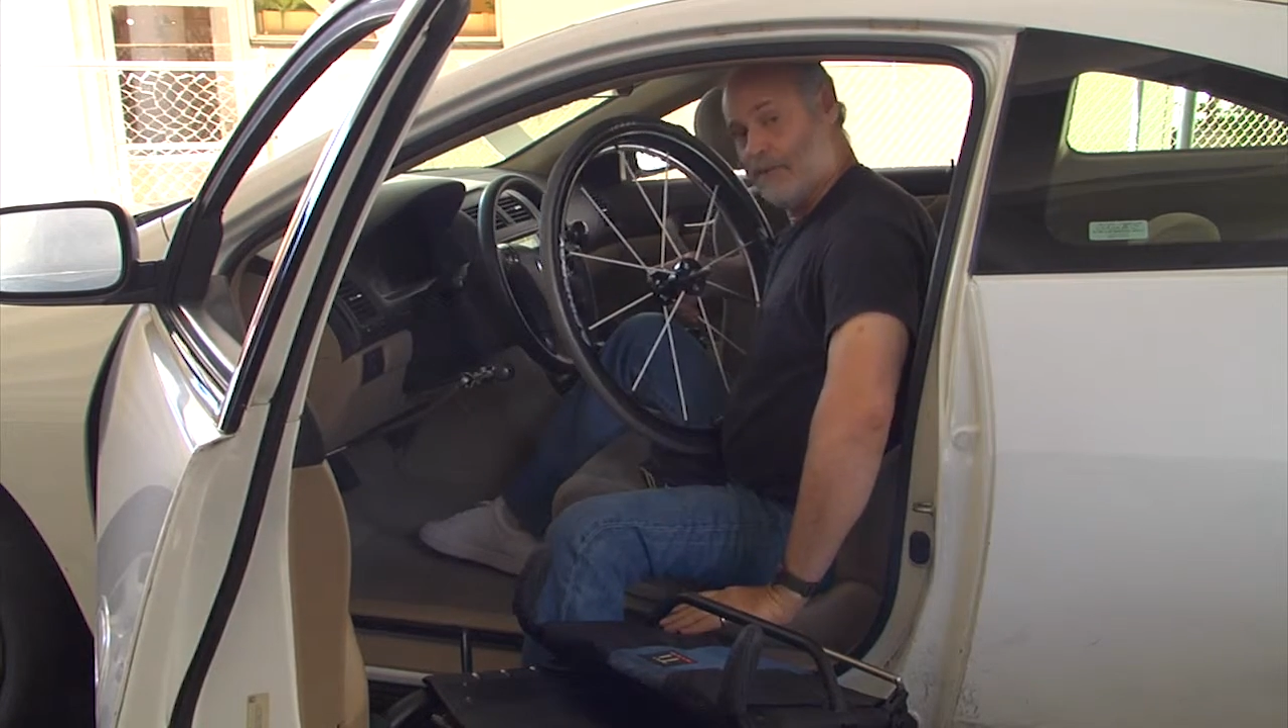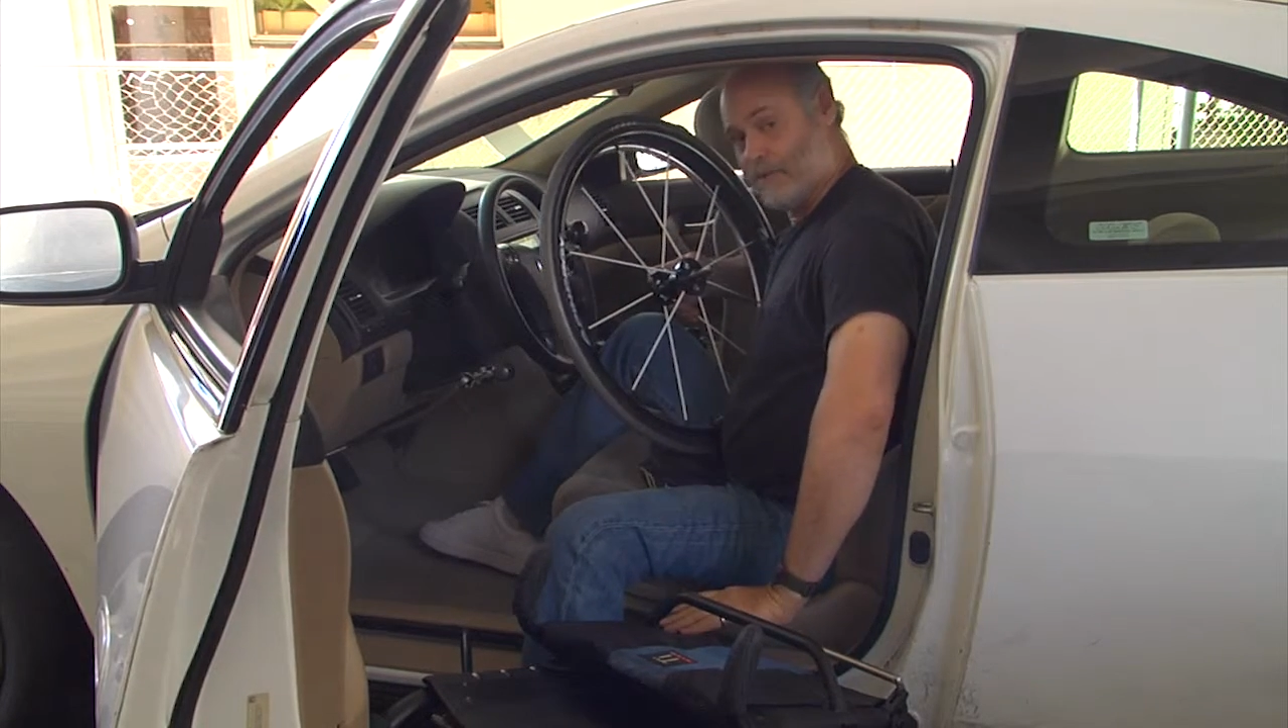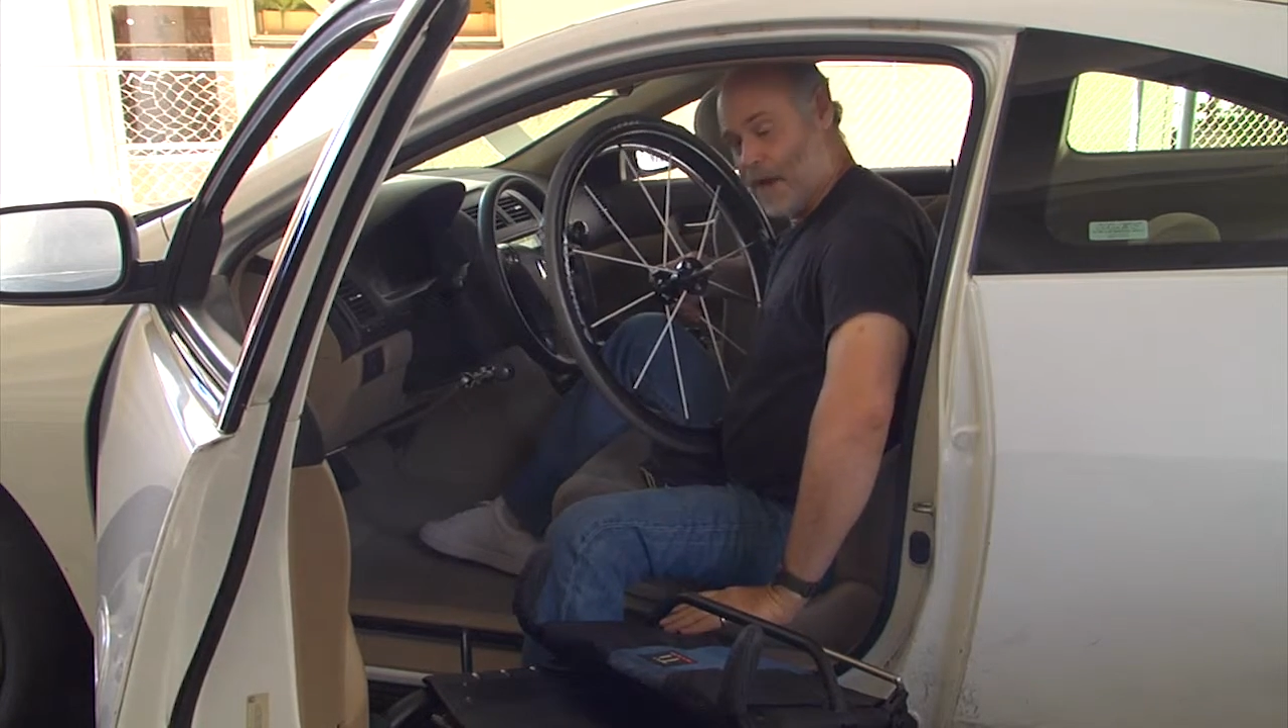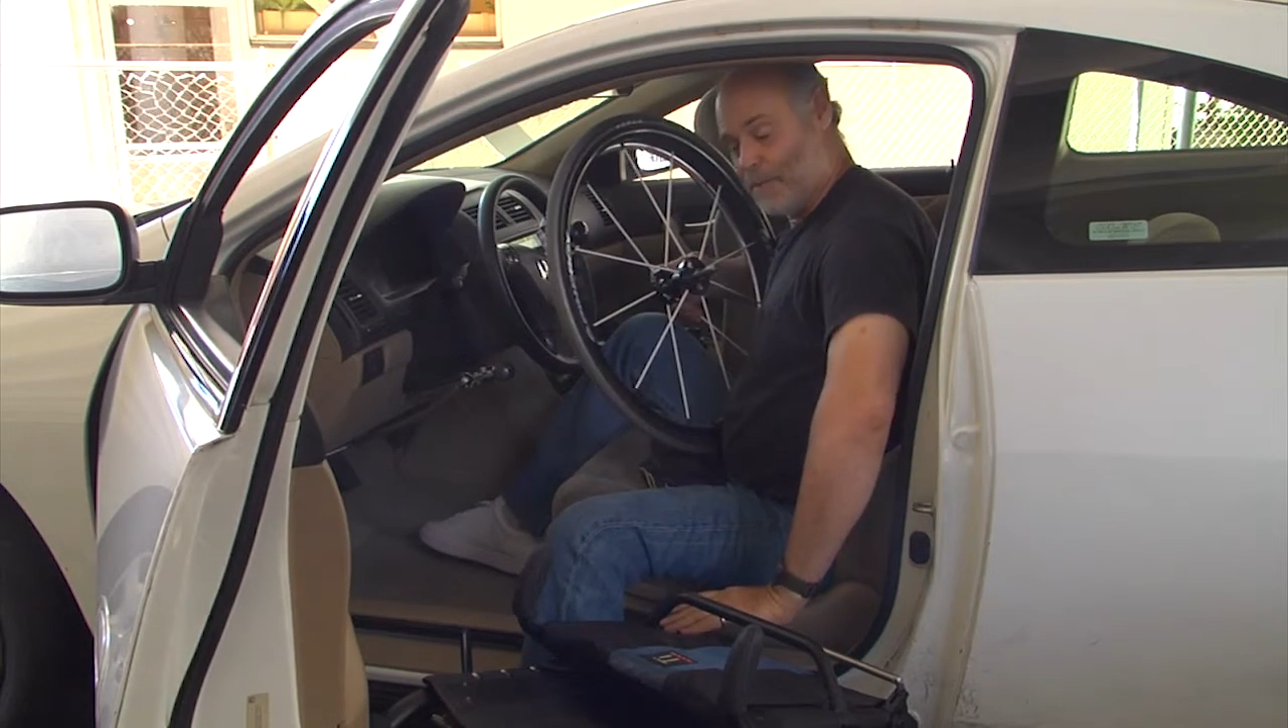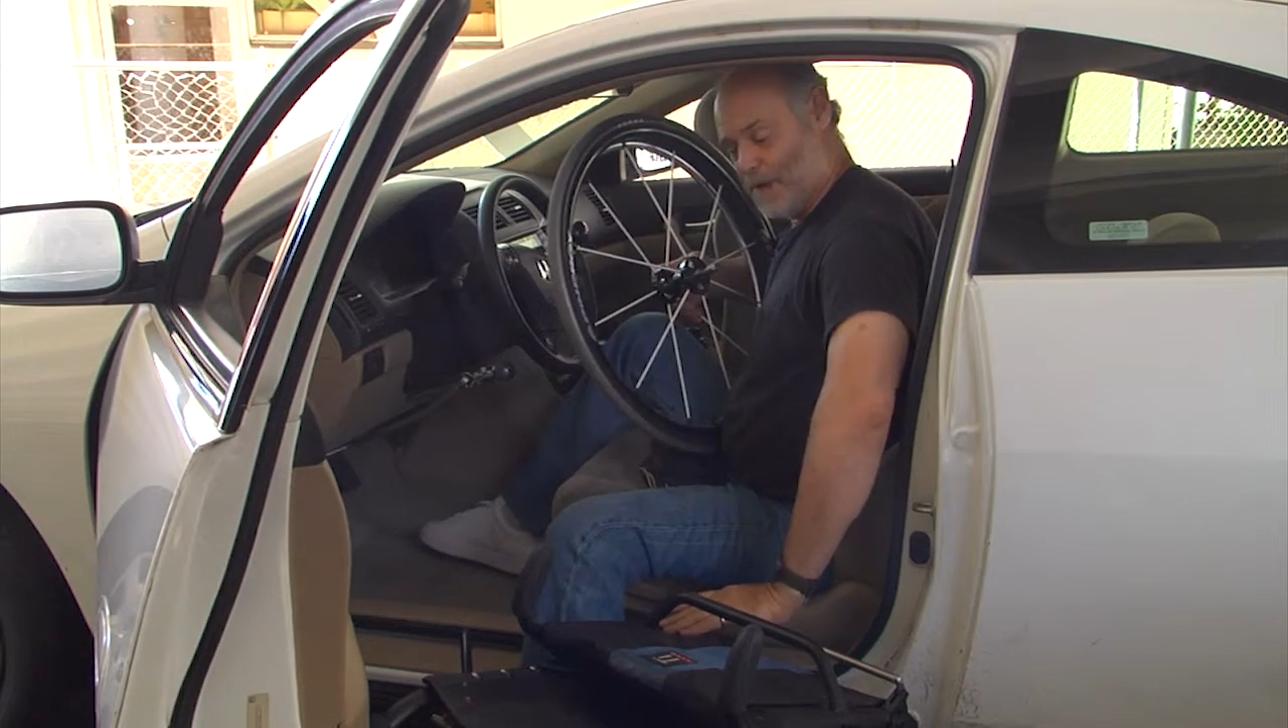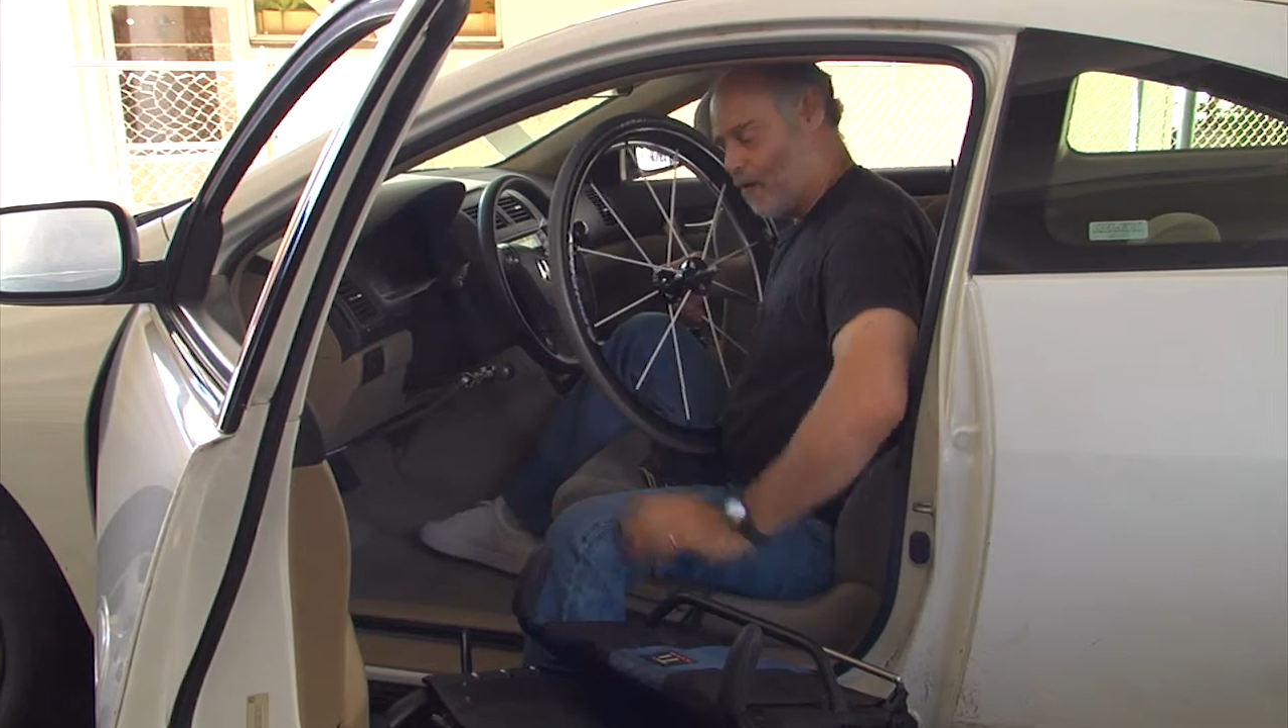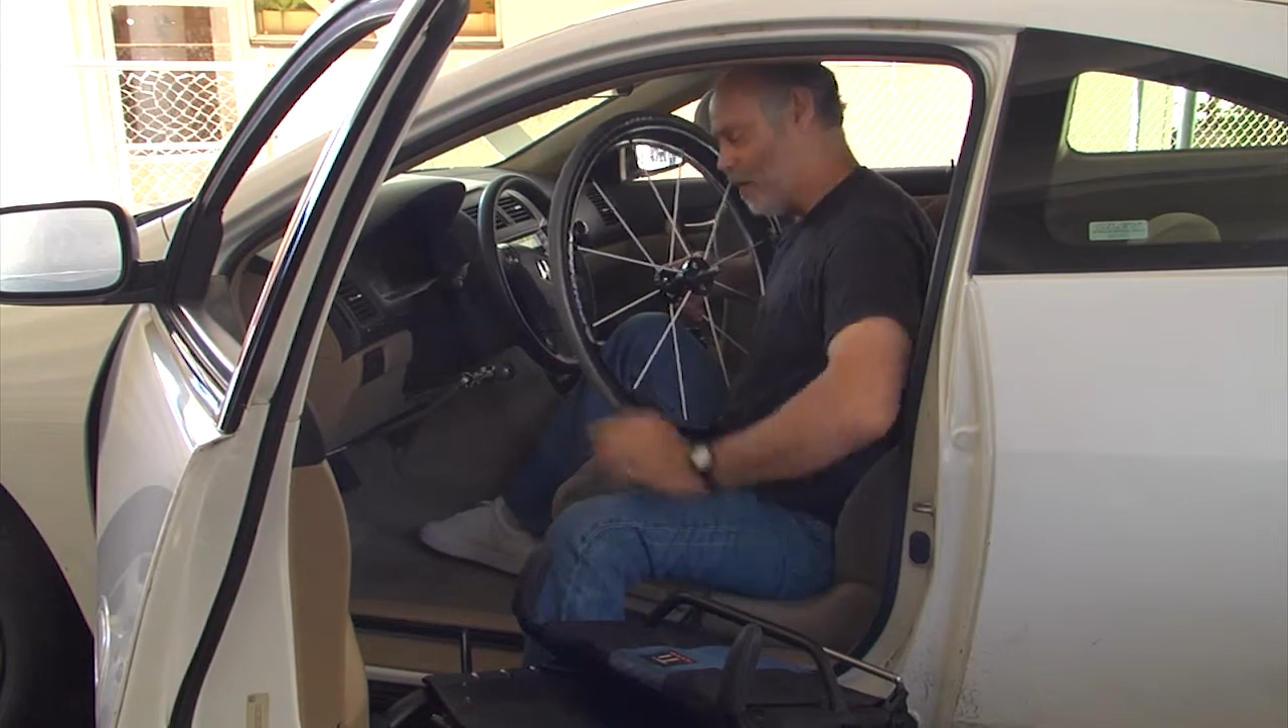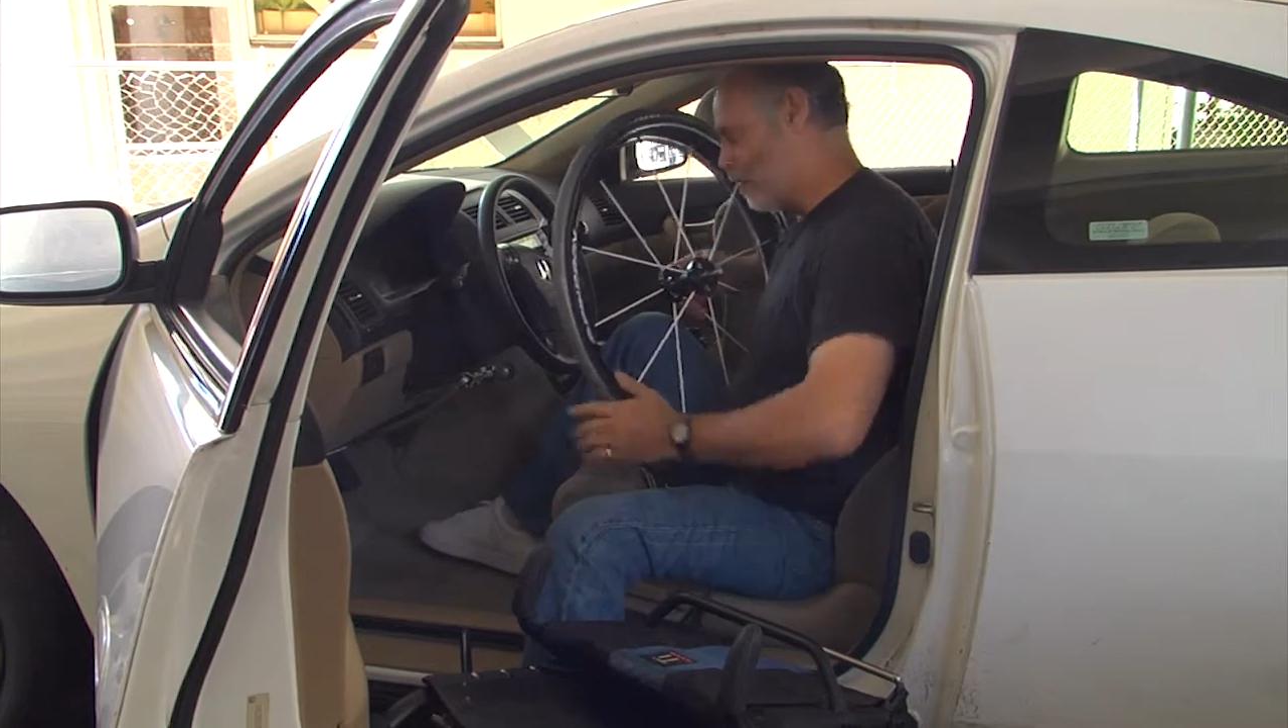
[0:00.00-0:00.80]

Frame now